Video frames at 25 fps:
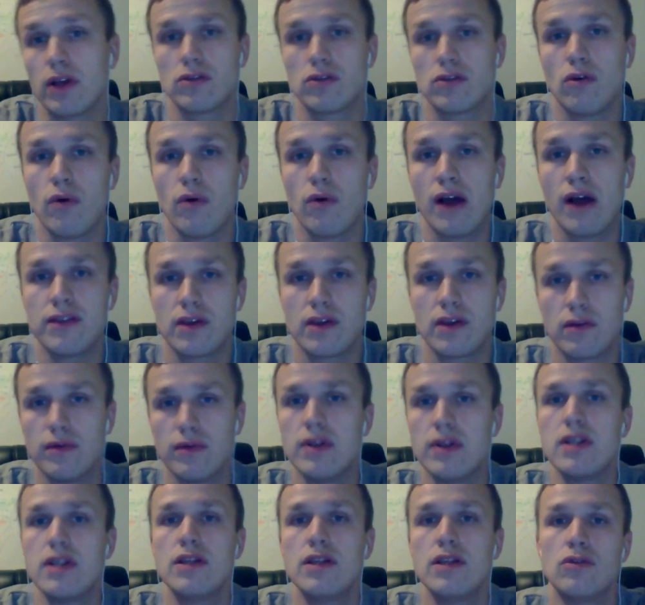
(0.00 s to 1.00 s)
So either we
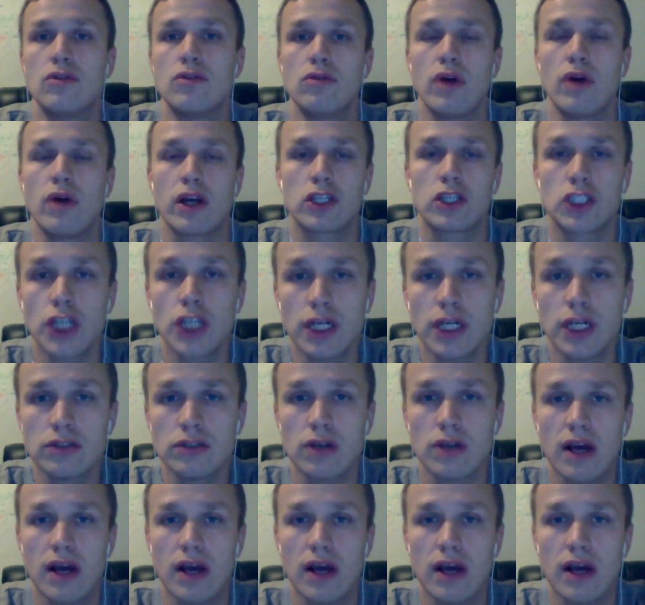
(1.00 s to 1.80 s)
need to exchange,